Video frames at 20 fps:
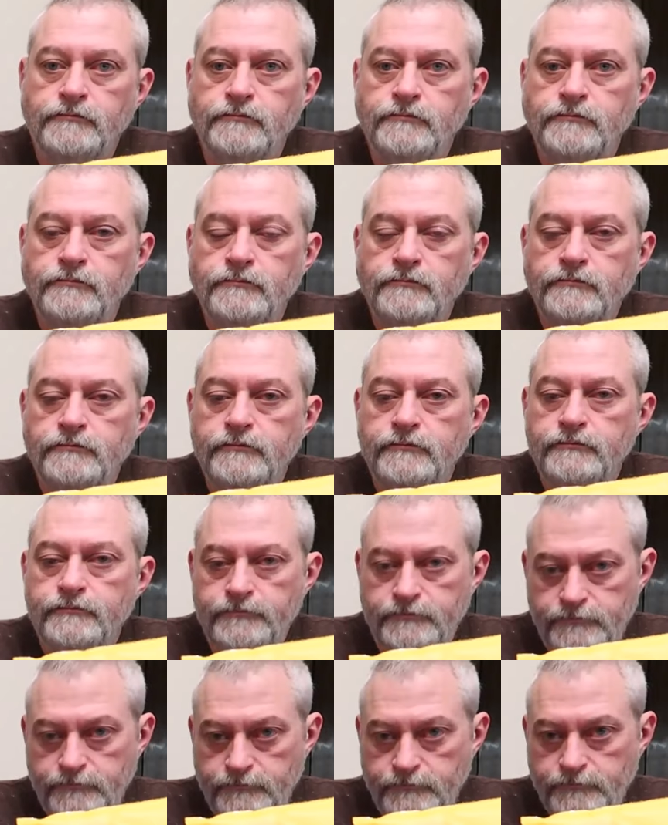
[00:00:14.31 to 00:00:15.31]

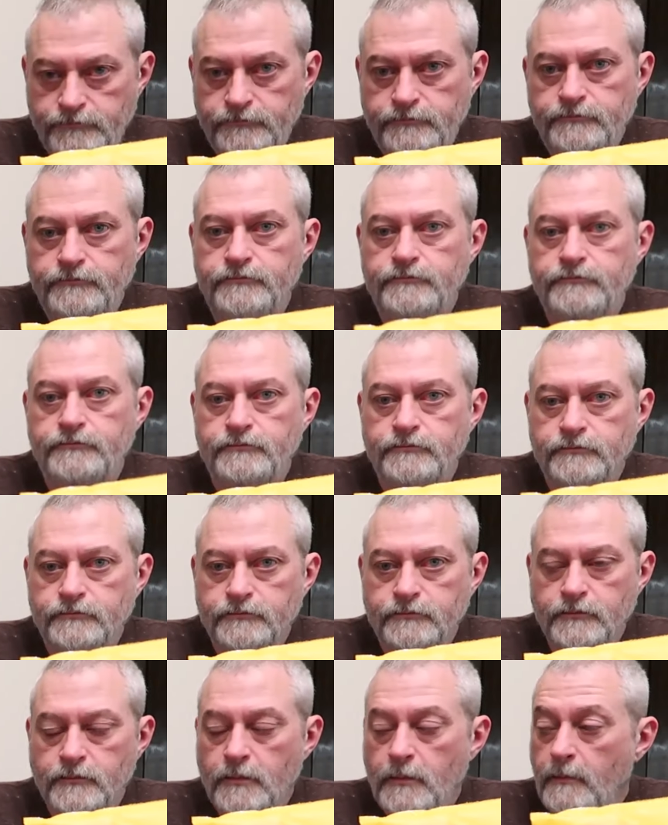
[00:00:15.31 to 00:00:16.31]

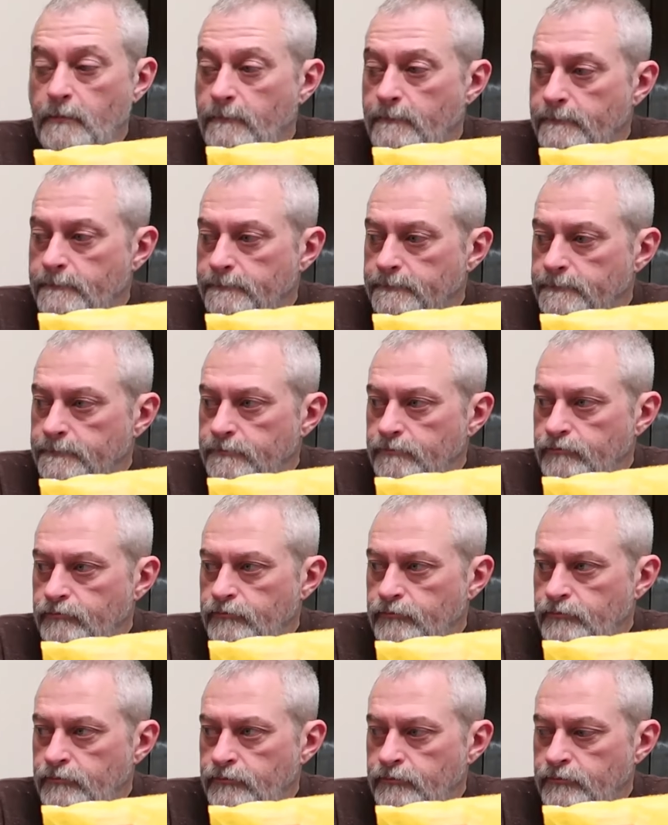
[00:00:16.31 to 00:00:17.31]

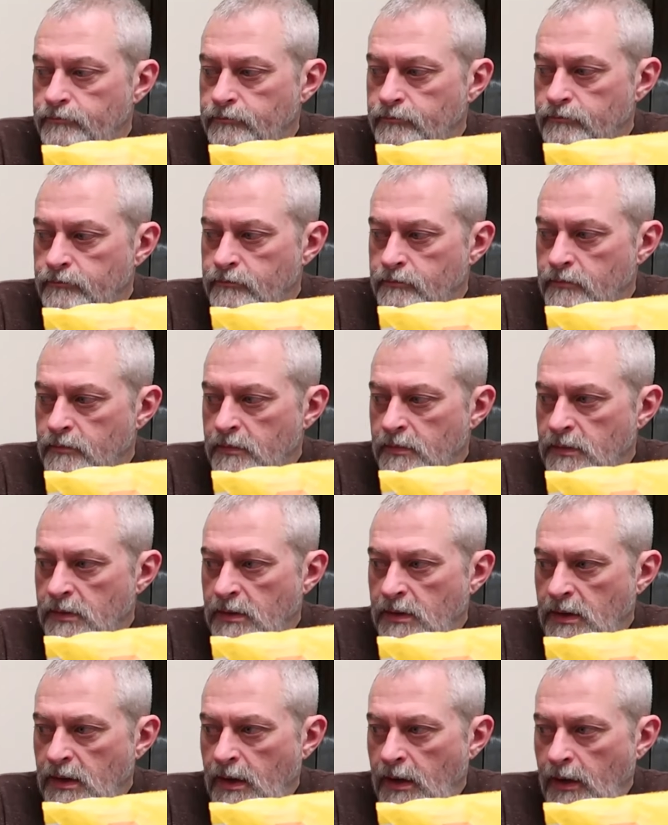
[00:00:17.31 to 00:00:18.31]

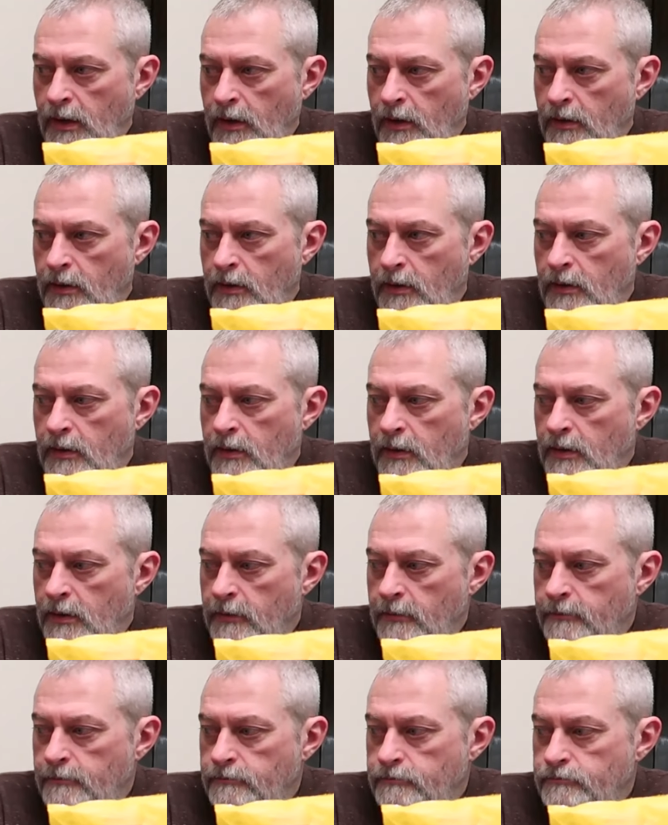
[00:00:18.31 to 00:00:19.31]

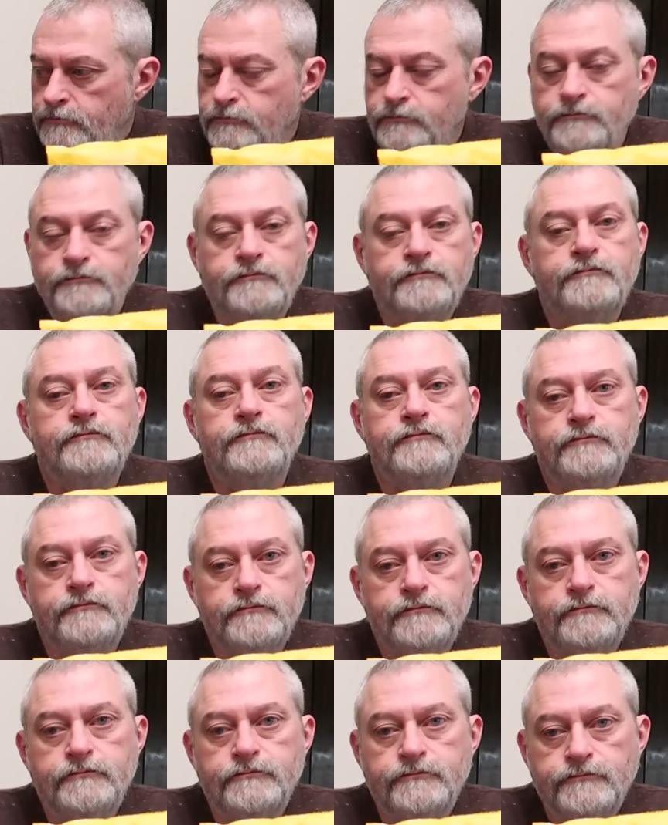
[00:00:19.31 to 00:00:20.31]

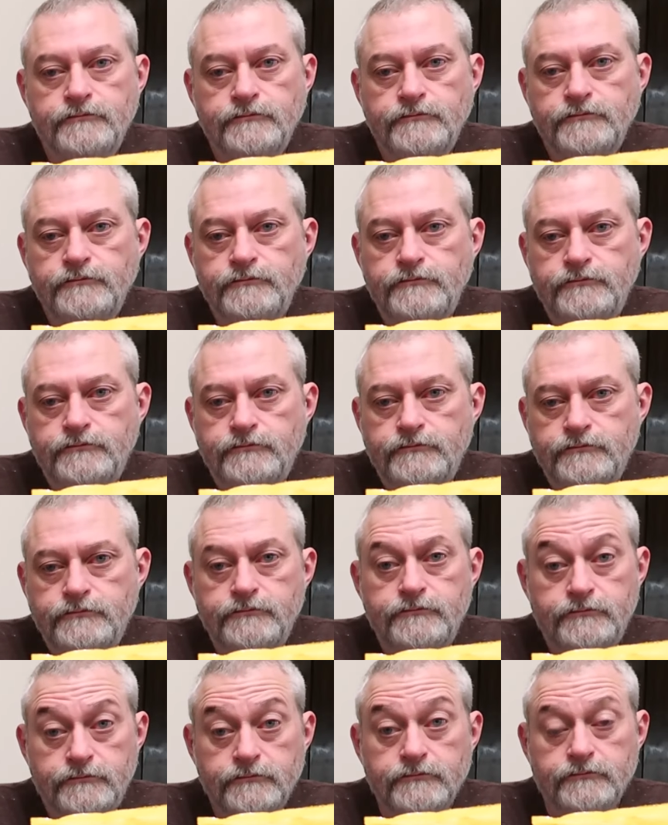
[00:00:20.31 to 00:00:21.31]

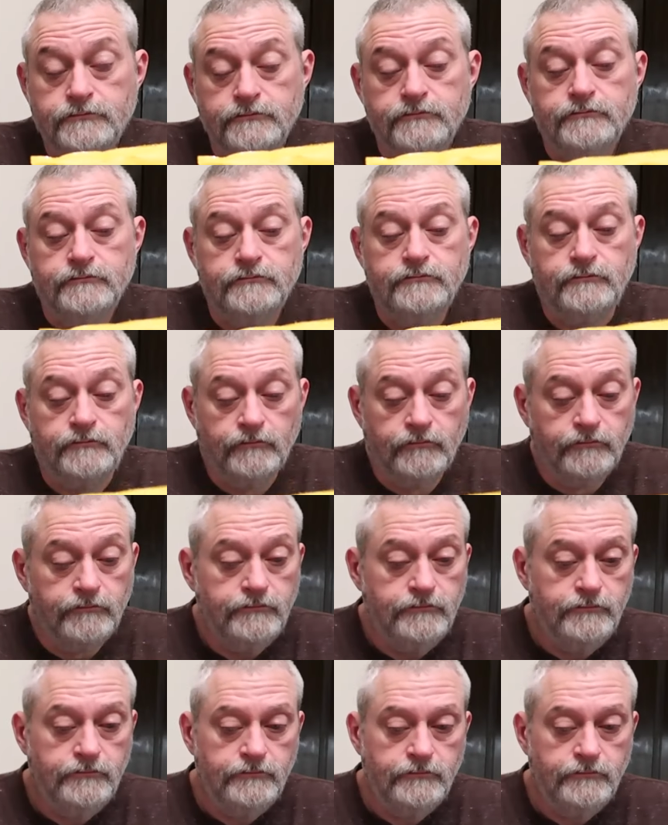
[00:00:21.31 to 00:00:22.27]
This person isn't speaking.